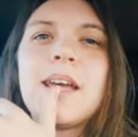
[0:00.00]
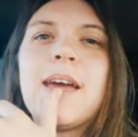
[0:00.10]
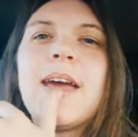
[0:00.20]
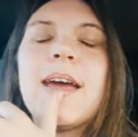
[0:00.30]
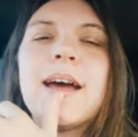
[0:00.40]

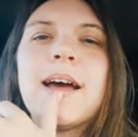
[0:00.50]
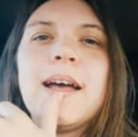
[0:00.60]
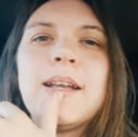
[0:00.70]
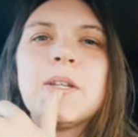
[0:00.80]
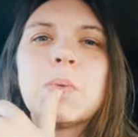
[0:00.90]

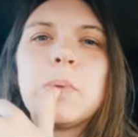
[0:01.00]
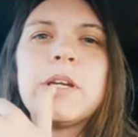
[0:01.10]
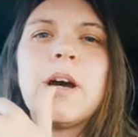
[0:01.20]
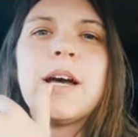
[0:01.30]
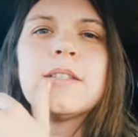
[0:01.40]
And we
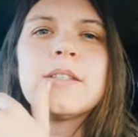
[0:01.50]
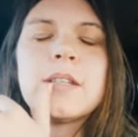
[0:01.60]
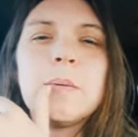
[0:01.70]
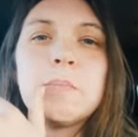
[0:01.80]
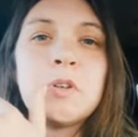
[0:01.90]
got
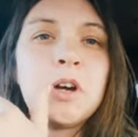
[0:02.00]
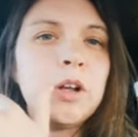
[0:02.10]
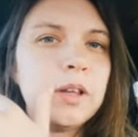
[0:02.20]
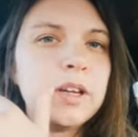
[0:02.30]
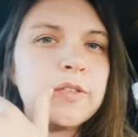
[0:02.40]
some
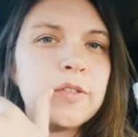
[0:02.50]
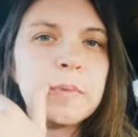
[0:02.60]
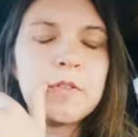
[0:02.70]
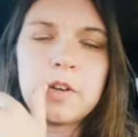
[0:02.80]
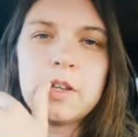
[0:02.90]
garlic from
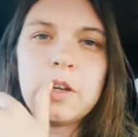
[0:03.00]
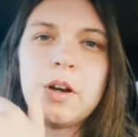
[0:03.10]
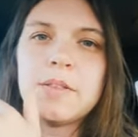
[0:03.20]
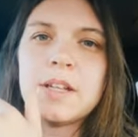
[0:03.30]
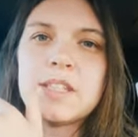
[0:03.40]
the front
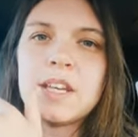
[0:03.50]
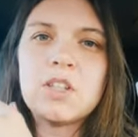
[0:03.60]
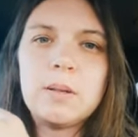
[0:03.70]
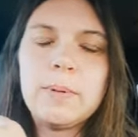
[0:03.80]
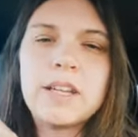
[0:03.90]
yard. That's
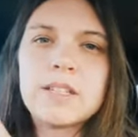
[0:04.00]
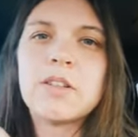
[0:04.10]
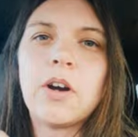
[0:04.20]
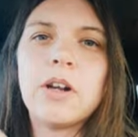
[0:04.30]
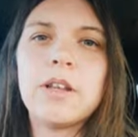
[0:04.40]
actually
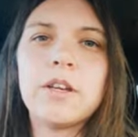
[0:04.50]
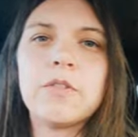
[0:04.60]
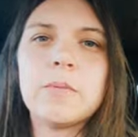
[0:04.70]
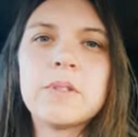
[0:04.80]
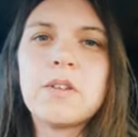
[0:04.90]
planted garlic
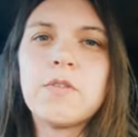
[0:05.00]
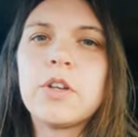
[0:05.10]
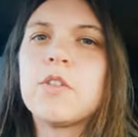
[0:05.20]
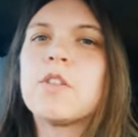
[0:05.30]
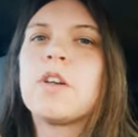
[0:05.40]
from several
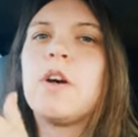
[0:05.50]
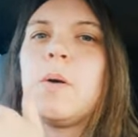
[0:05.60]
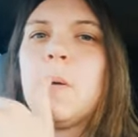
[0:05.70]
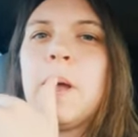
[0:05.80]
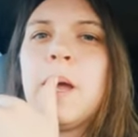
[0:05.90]
years ago.